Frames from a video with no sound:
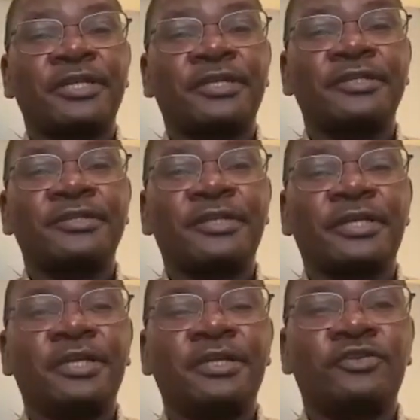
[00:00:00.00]
that it is
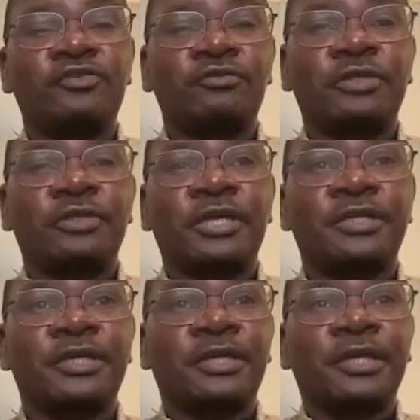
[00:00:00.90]
really true
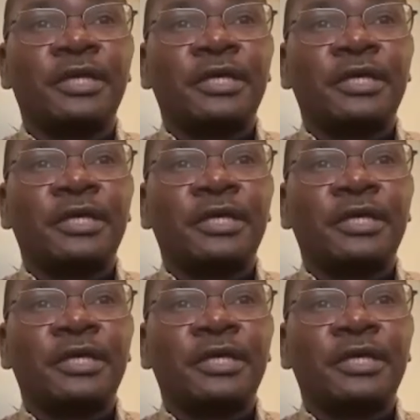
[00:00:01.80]
that